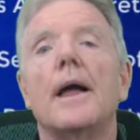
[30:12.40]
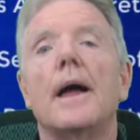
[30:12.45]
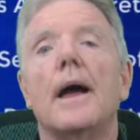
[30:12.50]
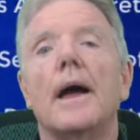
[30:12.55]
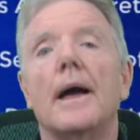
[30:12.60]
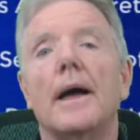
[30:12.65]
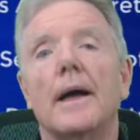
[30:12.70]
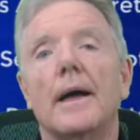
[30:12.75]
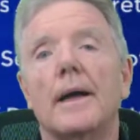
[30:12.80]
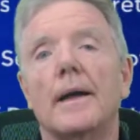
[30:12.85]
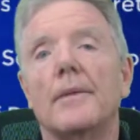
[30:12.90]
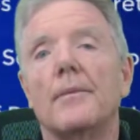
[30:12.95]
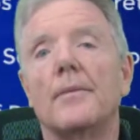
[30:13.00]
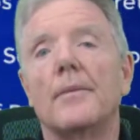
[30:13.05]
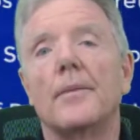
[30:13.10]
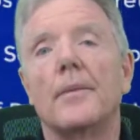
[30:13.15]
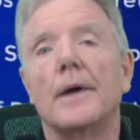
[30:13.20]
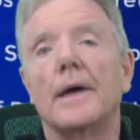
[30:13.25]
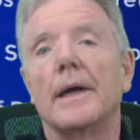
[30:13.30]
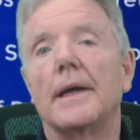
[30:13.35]

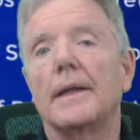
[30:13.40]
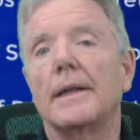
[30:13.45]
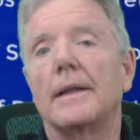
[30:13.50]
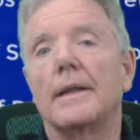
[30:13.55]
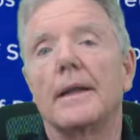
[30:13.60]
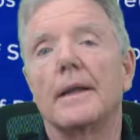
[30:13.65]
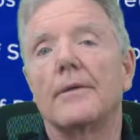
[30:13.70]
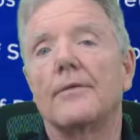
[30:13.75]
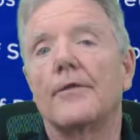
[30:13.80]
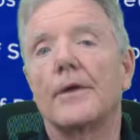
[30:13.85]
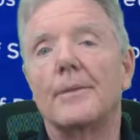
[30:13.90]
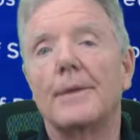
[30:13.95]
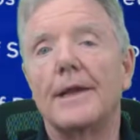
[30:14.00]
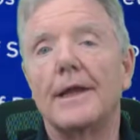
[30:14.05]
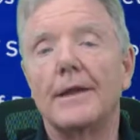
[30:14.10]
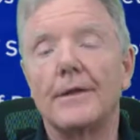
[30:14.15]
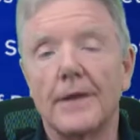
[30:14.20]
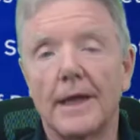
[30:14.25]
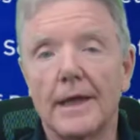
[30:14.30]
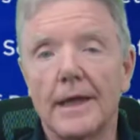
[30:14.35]
But from an
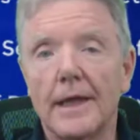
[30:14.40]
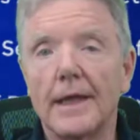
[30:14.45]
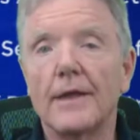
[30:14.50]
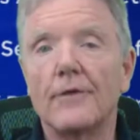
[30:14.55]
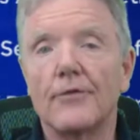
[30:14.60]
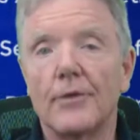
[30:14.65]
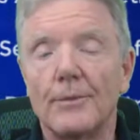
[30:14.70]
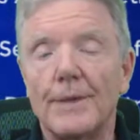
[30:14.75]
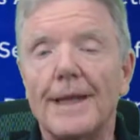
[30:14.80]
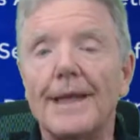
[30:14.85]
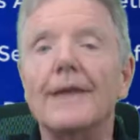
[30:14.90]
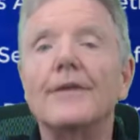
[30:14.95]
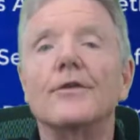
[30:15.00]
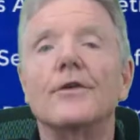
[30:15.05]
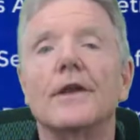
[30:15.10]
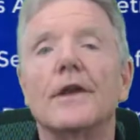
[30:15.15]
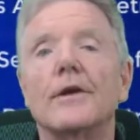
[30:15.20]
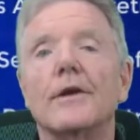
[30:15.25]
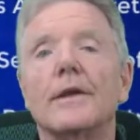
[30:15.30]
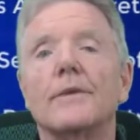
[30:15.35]

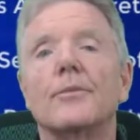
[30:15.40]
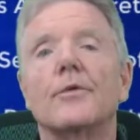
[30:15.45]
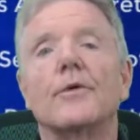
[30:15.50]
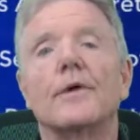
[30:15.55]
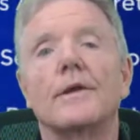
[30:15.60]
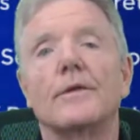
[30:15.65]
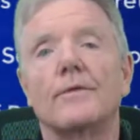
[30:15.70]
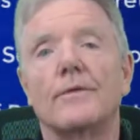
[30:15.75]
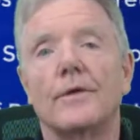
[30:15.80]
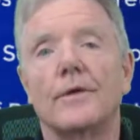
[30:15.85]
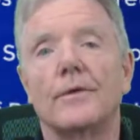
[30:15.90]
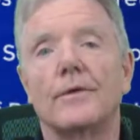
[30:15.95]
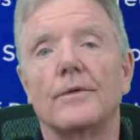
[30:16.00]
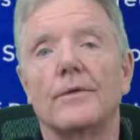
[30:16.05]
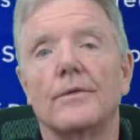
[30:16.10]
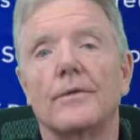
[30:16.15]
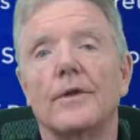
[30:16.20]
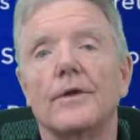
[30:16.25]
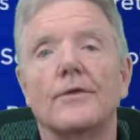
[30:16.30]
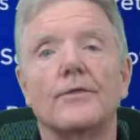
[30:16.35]
engineering point of
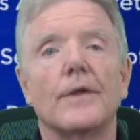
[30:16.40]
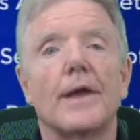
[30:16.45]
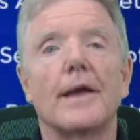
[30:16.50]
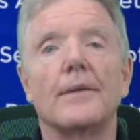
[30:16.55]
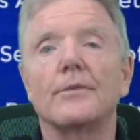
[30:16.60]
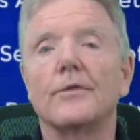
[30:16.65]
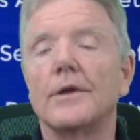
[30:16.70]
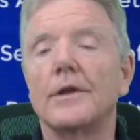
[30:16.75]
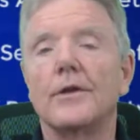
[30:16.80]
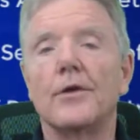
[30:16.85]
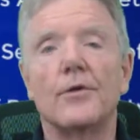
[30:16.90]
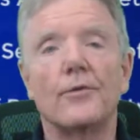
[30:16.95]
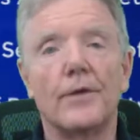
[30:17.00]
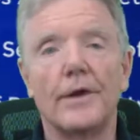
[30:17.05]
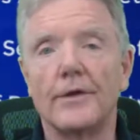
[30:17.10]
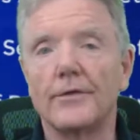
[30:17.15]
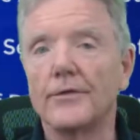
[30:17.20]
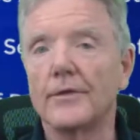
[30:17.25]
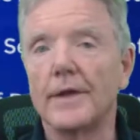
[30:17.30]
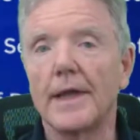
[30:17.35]
view, there's absolutely no
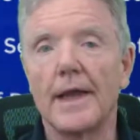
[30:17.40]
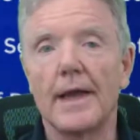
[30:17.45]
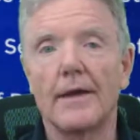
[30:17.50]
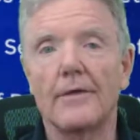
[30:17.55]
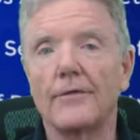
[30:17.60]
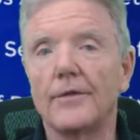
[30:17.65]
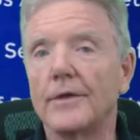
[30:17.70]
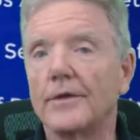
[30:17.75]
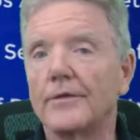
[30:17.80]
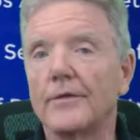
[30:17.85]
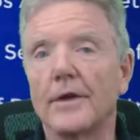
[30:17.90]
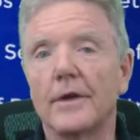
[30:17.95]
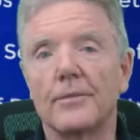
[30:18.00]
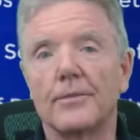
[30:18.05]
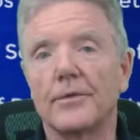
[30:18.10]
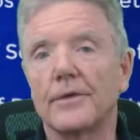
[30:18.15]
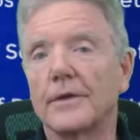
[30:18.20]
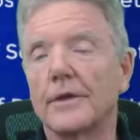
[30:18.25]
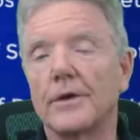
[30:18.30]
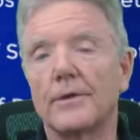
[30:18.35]
reason to have this
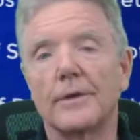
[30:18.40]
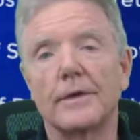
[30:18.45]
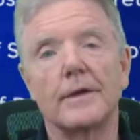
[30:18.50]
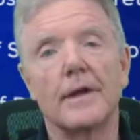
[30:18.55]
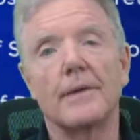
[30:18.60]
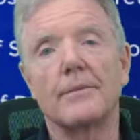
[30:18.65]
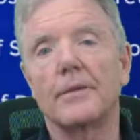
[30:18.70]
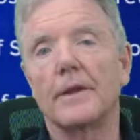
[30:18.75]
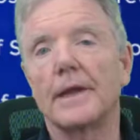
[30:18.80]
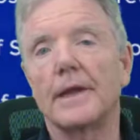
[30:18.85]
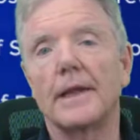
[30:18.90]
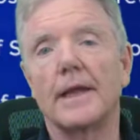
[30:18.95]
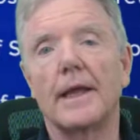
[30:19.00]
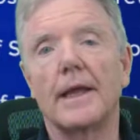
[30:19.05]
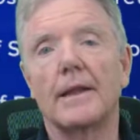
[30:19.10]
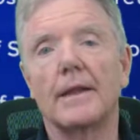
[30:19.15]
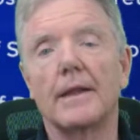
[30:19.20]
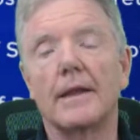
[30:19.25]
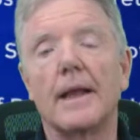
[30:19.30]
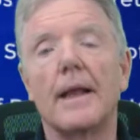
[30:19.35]
upper and lower top plate
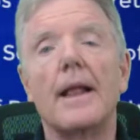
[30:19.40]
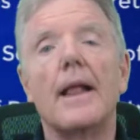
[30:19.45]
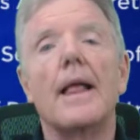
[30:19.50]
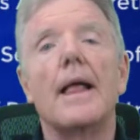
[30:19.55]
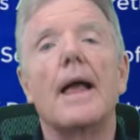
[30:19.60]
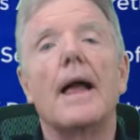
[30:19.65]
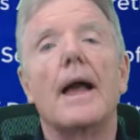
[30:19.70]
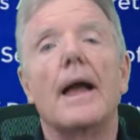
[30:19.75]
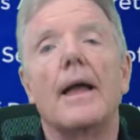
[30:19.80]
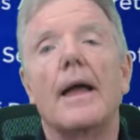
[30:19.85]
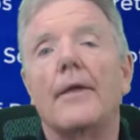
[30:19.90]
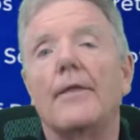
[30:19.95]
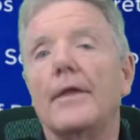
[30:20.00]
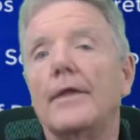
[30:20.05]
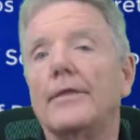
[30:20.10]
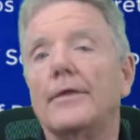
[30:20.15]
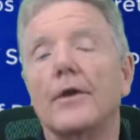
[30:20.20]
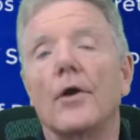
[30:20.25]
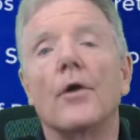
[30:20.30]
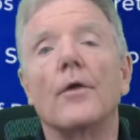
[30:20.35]
nailing, and
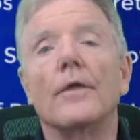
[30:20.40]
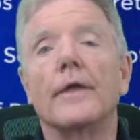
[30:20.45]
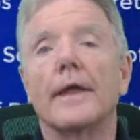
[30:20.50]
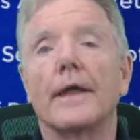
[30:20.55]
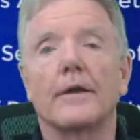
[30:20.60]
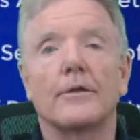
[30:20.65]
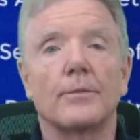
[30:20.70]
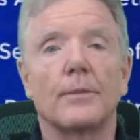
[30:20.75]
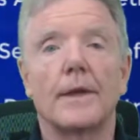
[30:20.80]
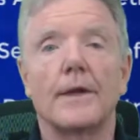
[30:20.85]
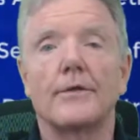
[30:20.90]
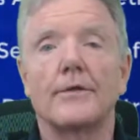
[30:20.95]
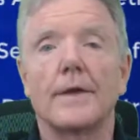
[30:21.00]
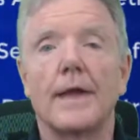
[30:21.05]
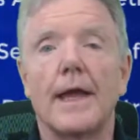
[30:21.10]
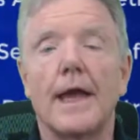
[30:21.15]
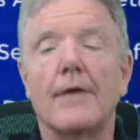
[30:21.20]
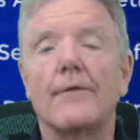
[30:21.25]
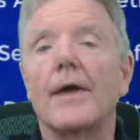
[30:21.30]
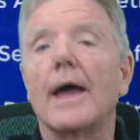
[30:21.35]
that's the only explanation I
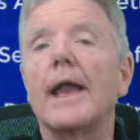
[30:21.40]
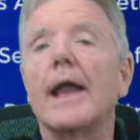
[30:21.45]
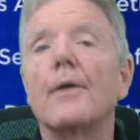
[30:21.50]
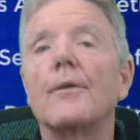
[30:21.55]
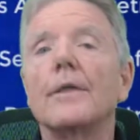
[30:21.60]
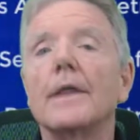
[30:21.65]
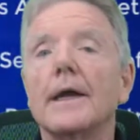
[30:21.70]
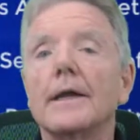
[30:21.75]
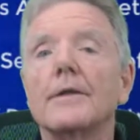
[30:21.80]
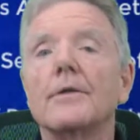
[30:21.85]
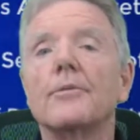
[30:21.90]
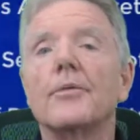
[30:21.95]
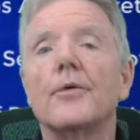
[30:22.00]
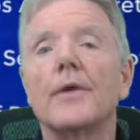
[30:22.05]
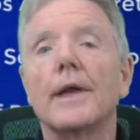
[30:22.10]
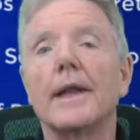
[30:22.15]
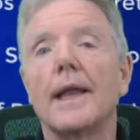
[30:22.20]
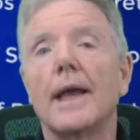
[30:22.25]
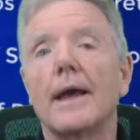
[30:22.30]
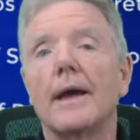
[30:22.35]
have. And I would like to
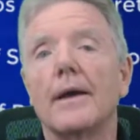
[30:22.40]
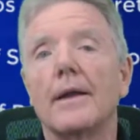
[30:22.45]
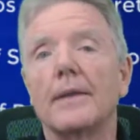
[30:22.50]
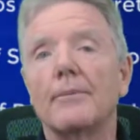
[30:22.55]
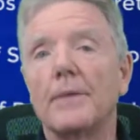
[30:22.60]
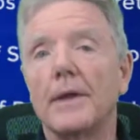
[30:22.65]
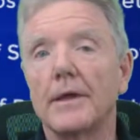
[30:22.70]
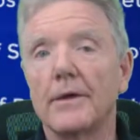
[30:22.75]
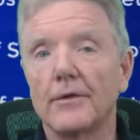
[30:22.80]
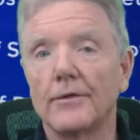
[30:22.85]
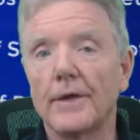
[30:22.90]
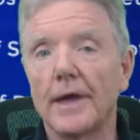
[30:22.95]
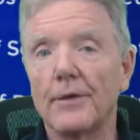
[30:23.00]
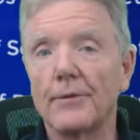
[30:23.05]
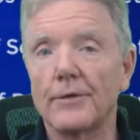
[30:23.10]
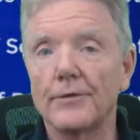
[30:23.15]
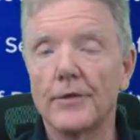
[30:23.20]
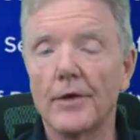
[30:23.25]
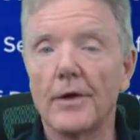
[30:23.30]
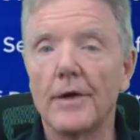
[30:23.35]
point out, because I
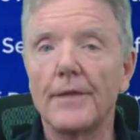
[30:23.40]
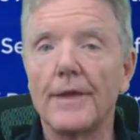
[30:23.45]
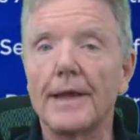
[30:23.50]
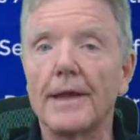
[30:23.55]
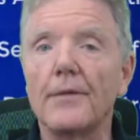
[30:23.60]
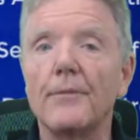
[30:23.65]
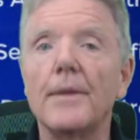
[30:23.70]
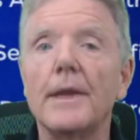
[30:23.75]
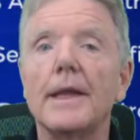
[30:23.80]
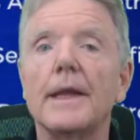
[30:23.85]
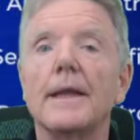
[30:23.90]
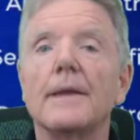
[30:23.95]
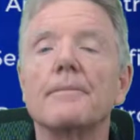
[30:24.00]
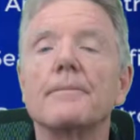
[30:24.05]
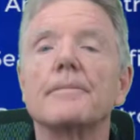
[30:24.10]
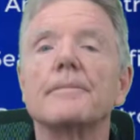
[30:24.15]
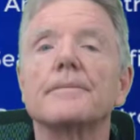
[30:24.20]
was on the committee